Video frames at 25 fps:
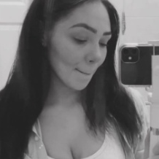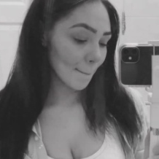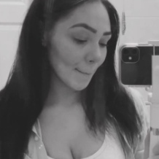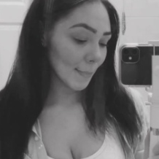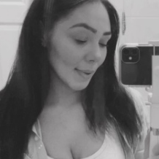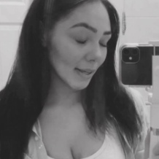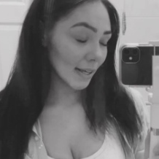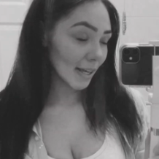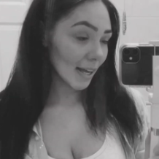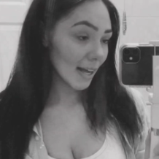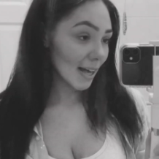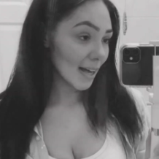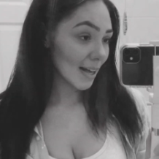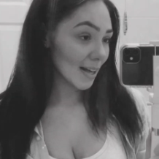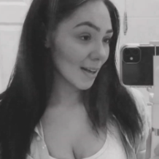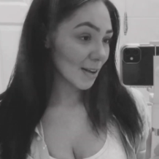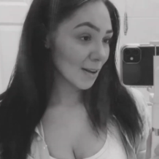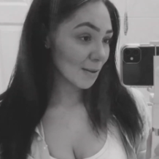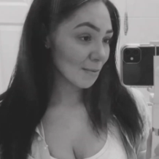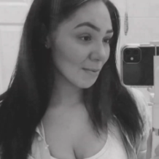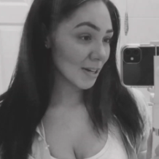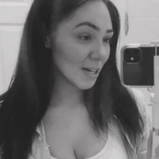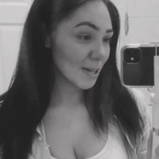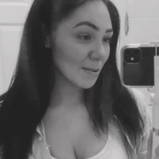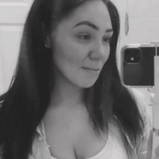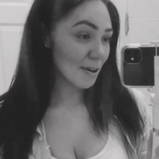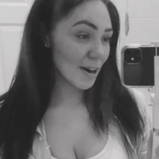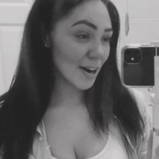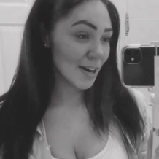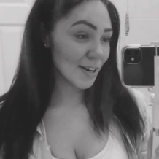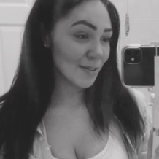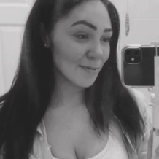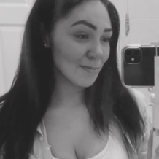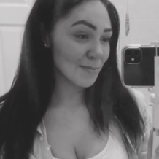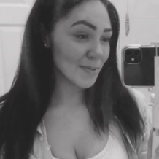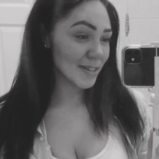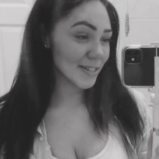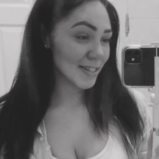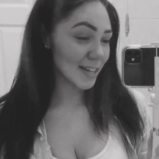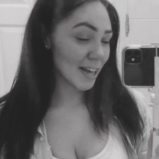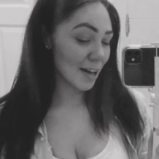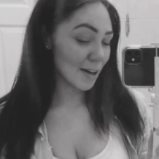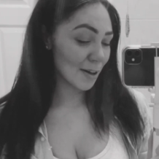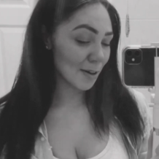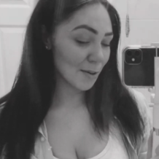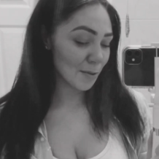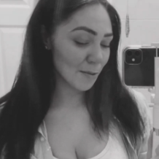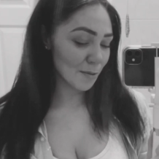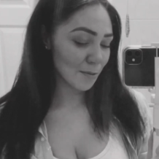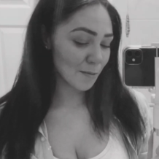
But yeah, I'm really proud of myself.